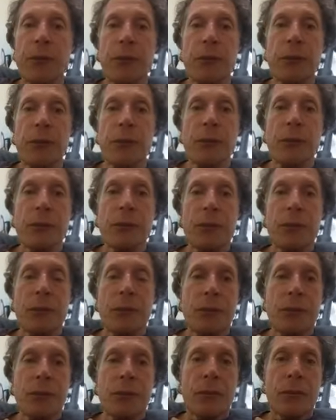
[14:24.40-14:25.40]

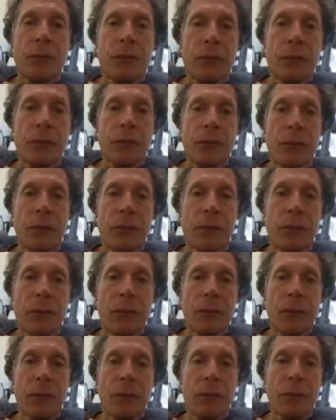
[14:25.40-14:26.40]

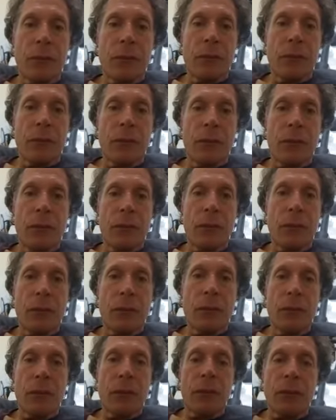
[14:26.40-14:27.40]

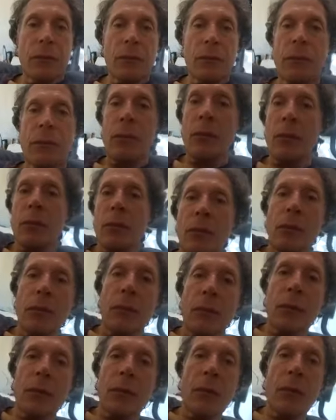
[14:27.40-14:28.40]

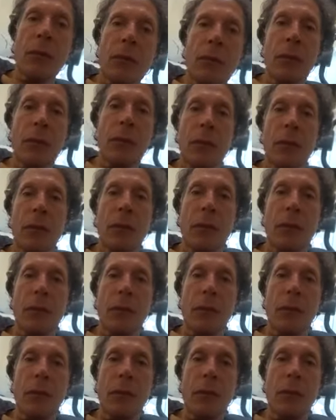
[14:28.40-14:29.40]

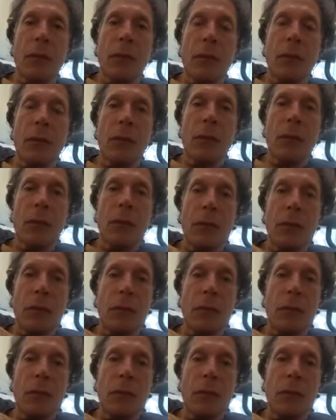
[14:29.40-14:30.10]
(silence)